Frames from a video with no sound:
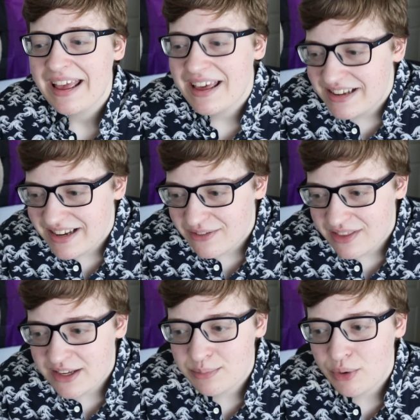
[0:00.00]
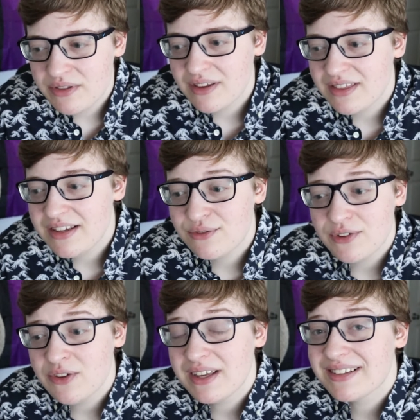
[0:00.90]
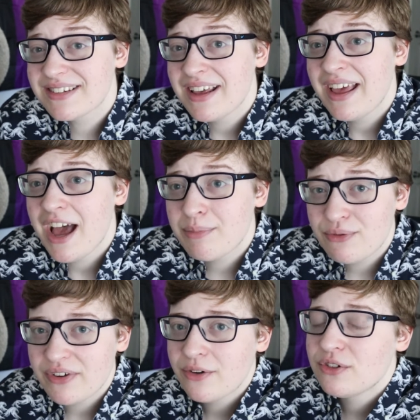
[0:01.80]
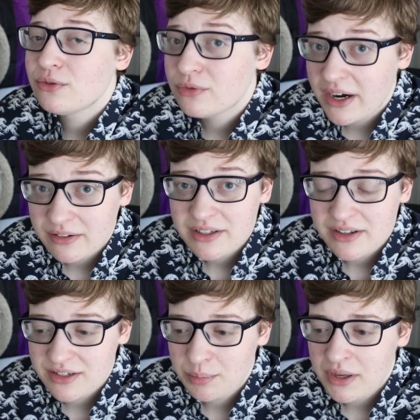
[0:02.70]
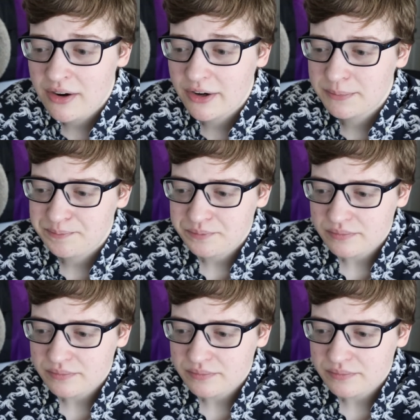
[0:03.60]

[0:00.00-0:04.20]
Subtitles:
it is at this point that these feelings have been found to rarely disappear.